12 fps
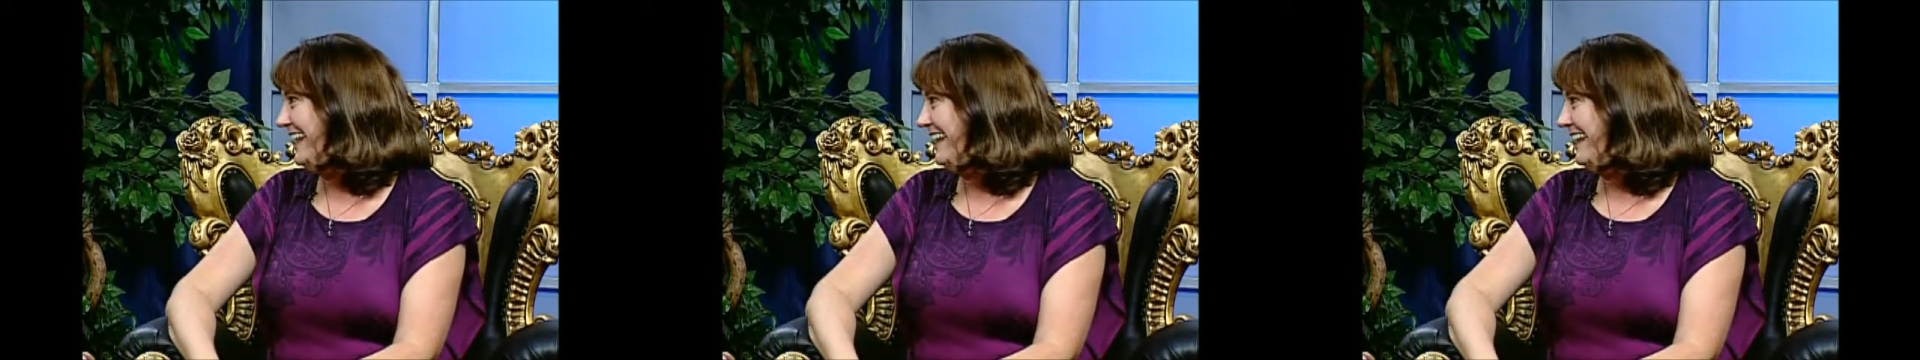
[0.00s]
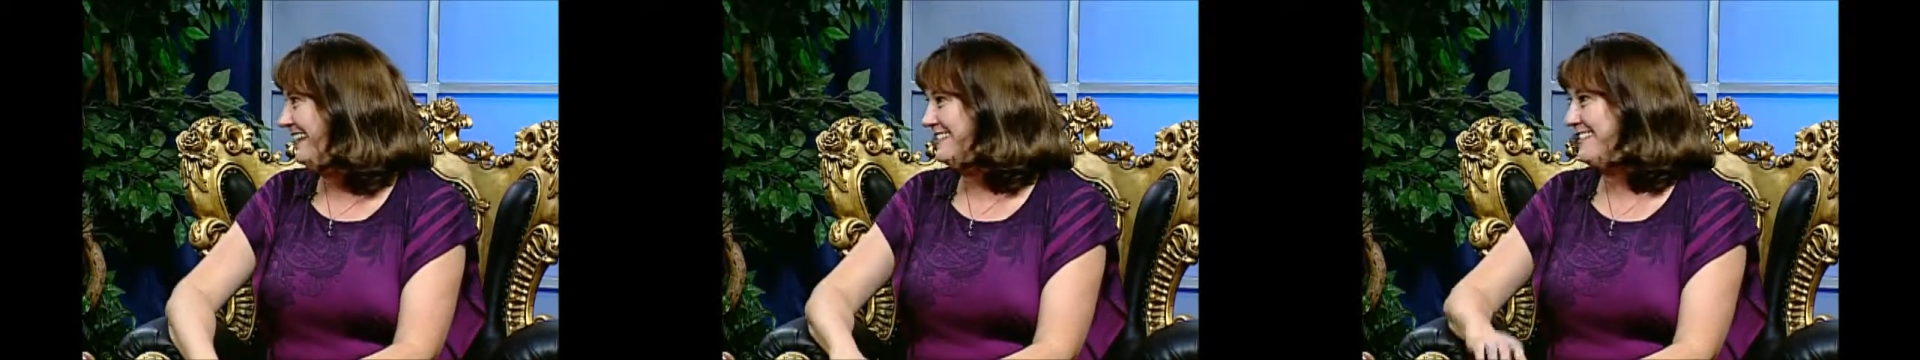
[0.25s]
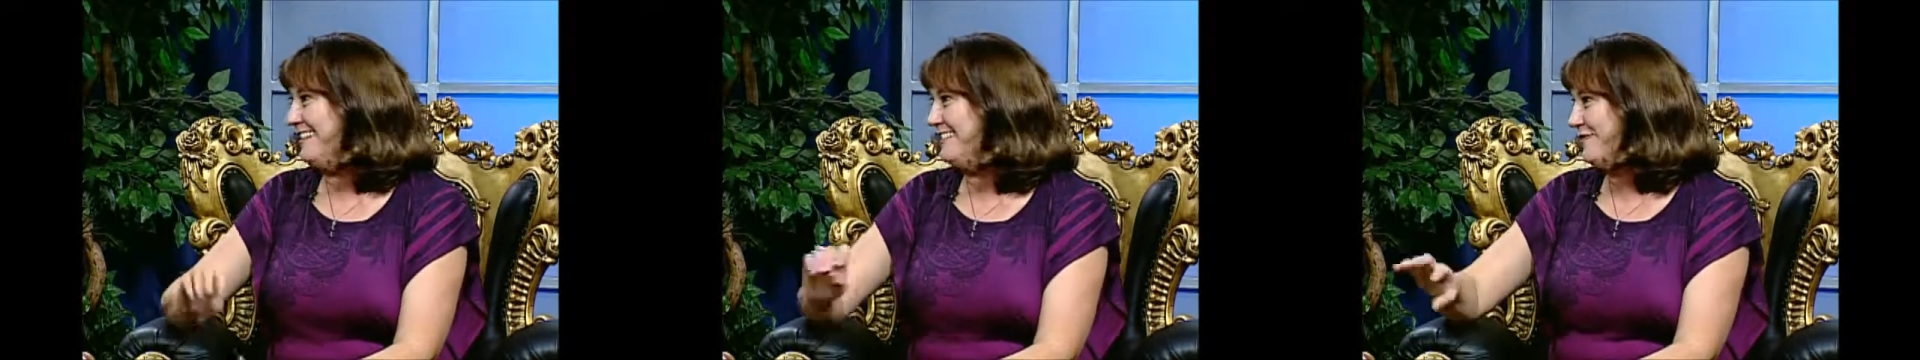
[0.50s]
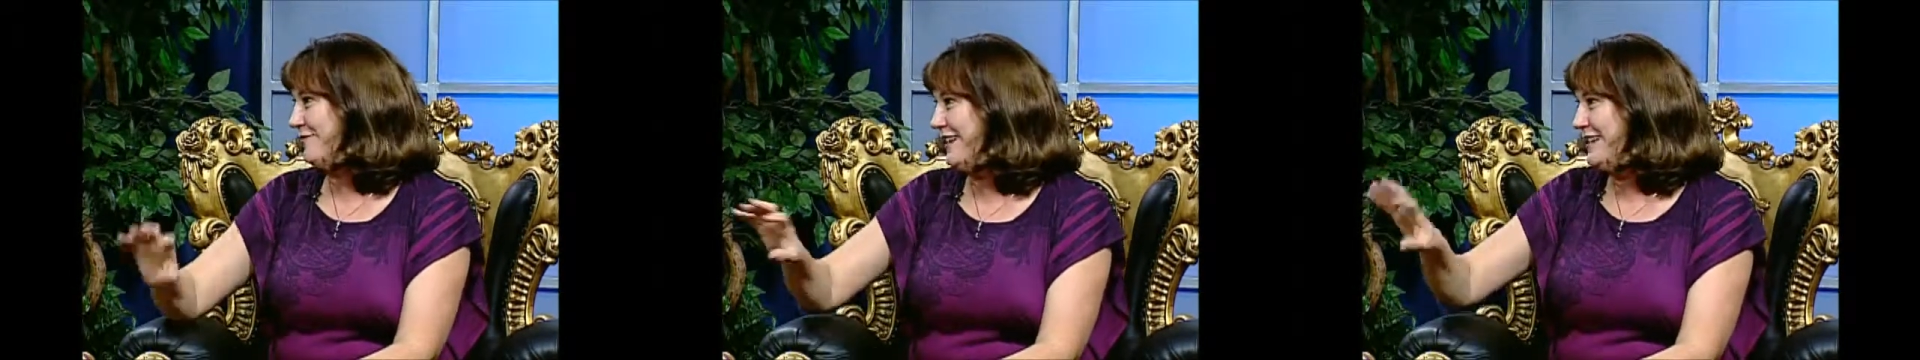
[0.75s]
Oh, you know, wow. So
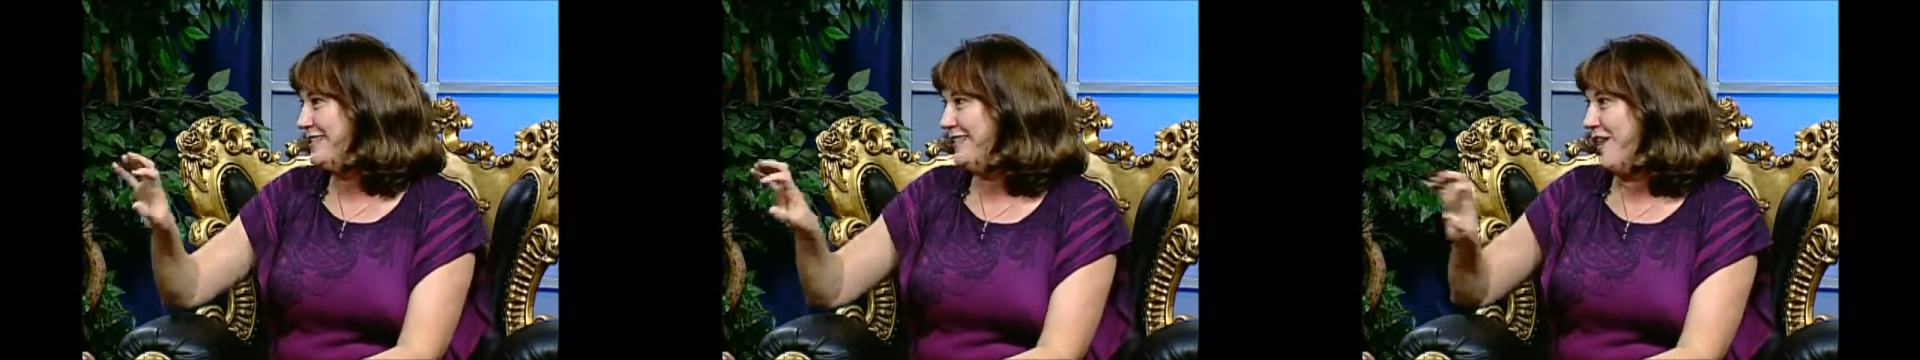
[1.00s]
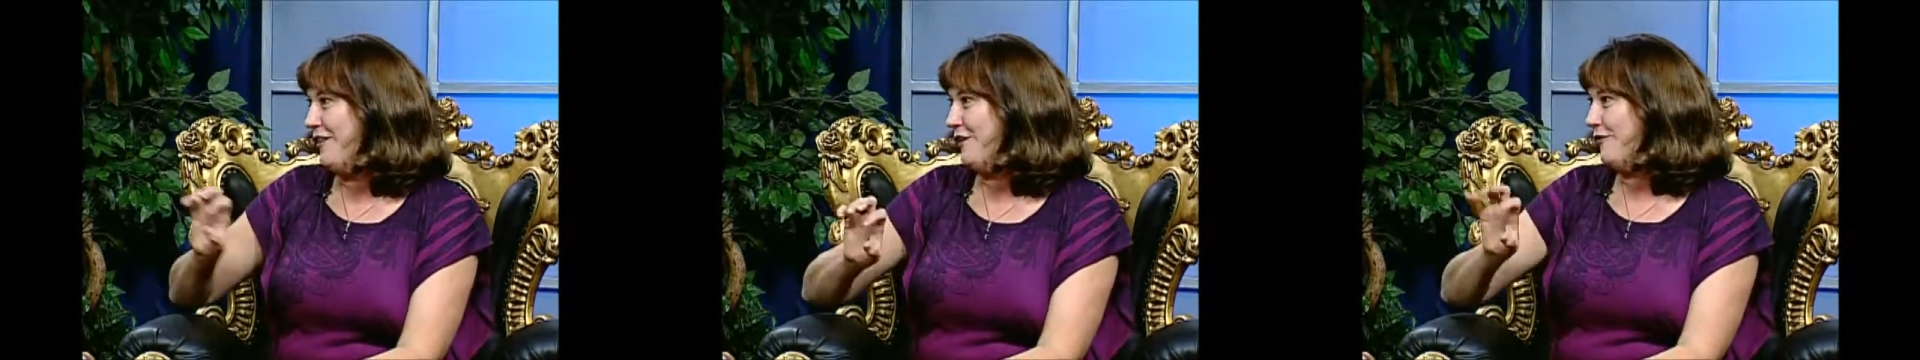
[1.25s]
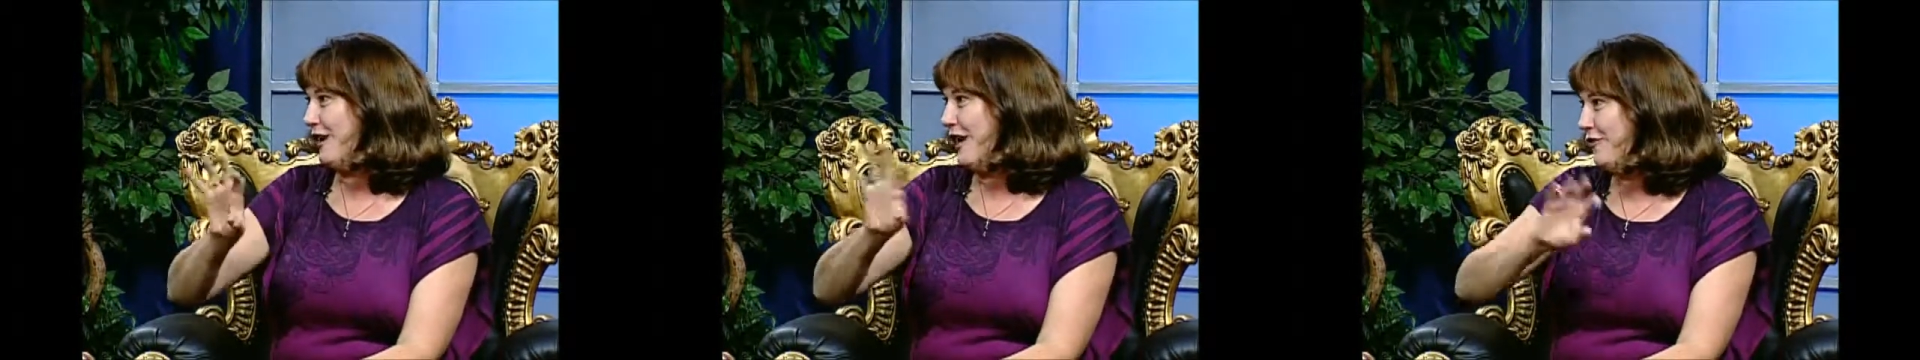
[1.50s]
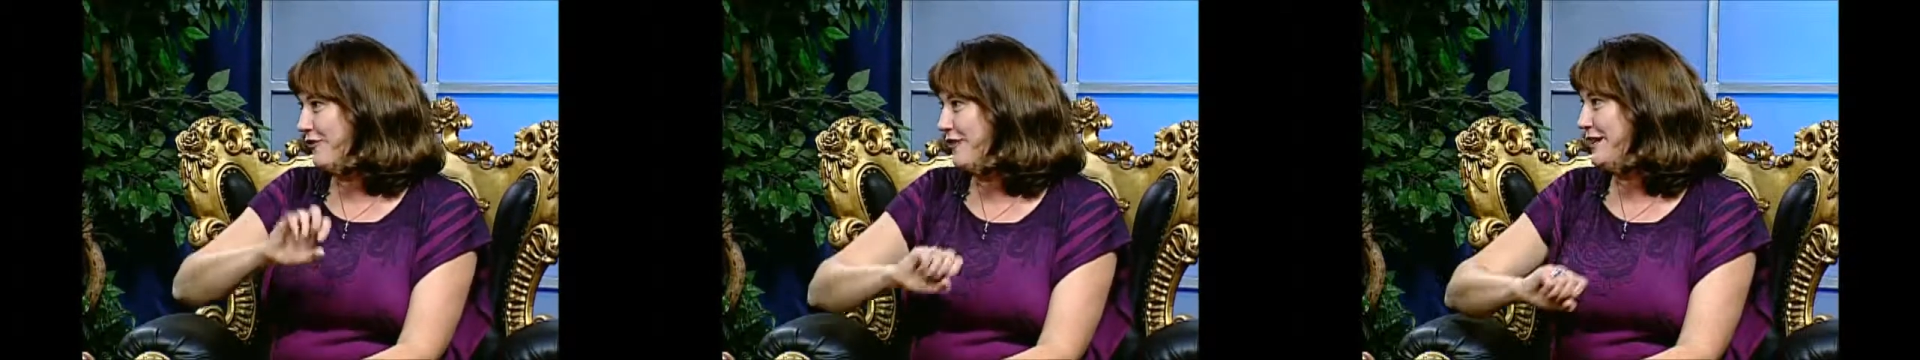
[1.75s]
it's fun to see all the different
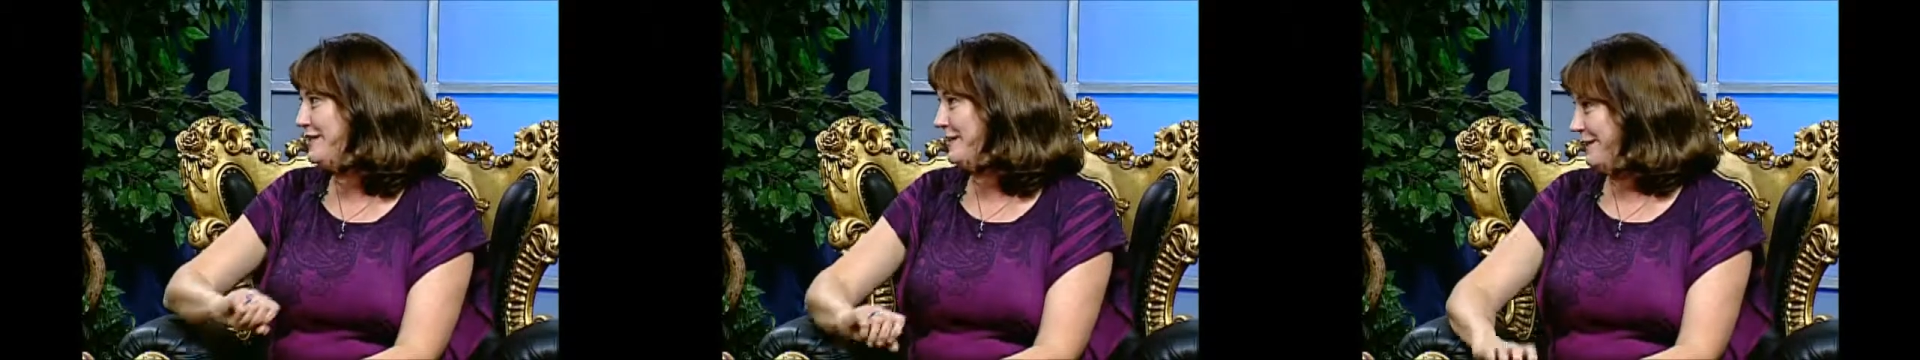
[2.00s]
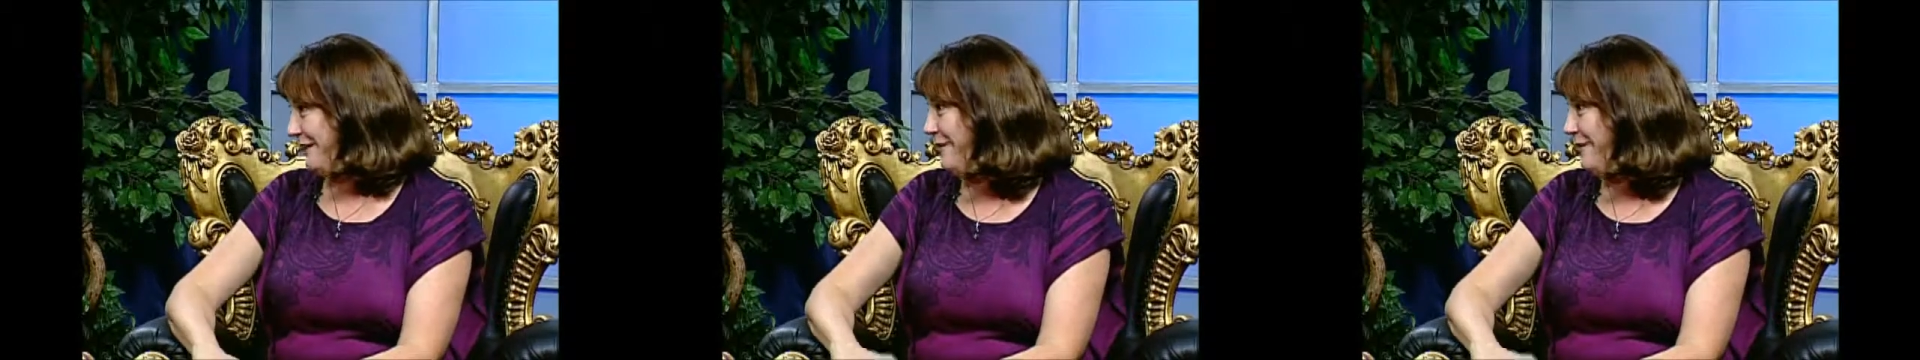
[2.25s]
countries and,